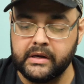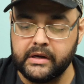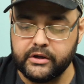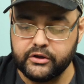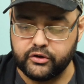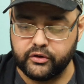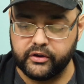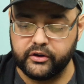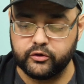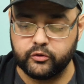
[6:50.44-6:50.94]

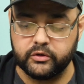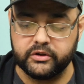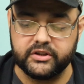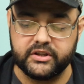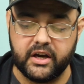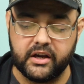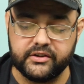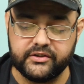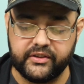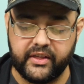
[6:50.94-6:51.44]
So this one
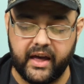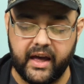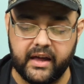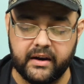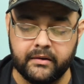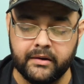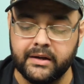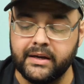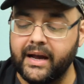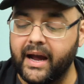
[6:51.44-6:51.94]
does
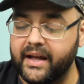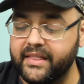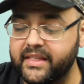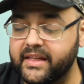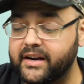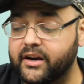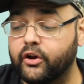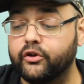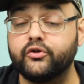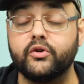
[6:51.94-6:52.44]
that, and
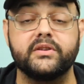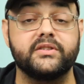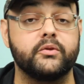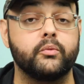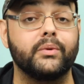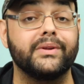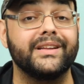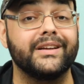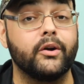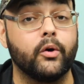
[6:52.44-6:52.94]
then it also has a
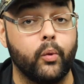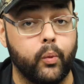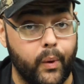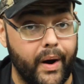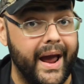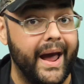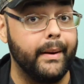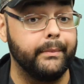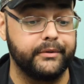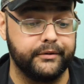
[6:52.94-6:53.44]
really
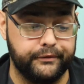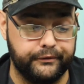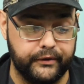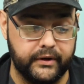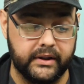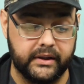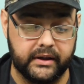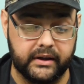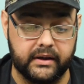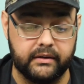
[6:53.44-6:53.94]
cramped
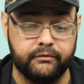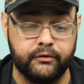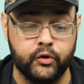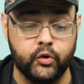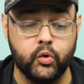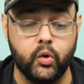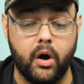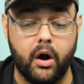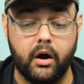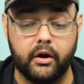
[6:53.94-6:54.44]
feeling. If
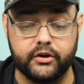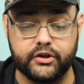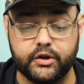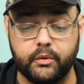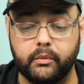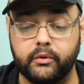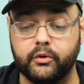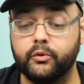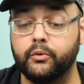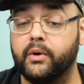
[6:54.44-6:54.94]
you are
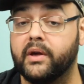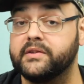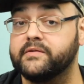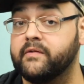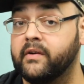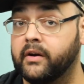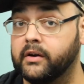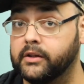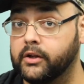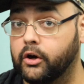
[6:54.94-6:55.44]
someone who has
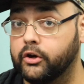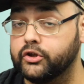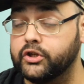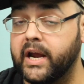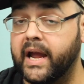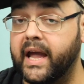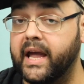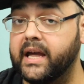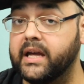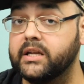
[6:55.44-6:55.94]
very large
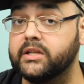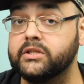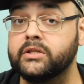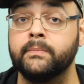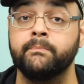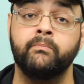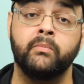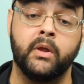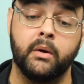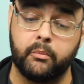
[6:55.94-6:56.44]
hands,
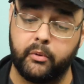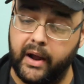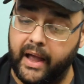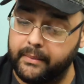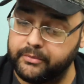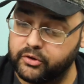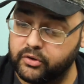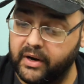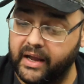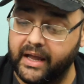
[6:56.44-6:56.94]

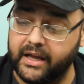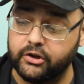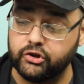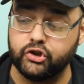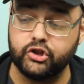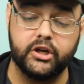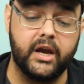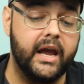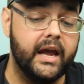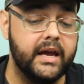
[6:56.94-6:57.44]
perhaps your hands
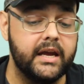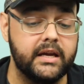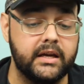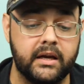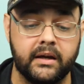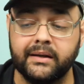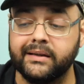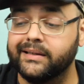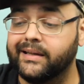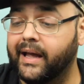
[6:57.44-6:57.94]
shake,
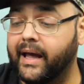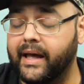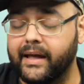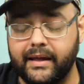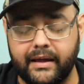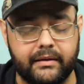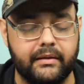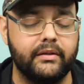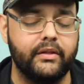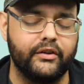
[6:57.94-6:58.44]

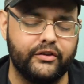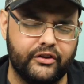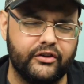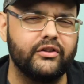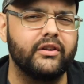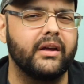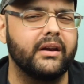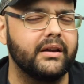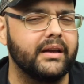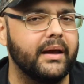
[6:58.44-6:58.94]
this is
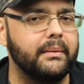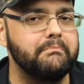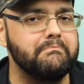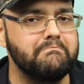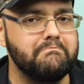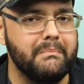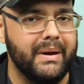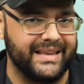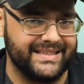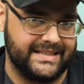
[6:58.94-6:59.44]
going to get
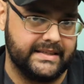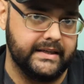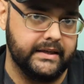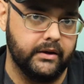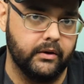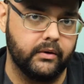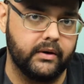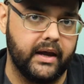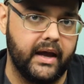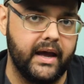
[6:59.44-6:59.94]
messy,
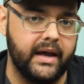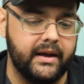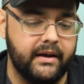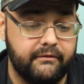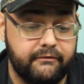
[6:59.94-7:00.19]
okay?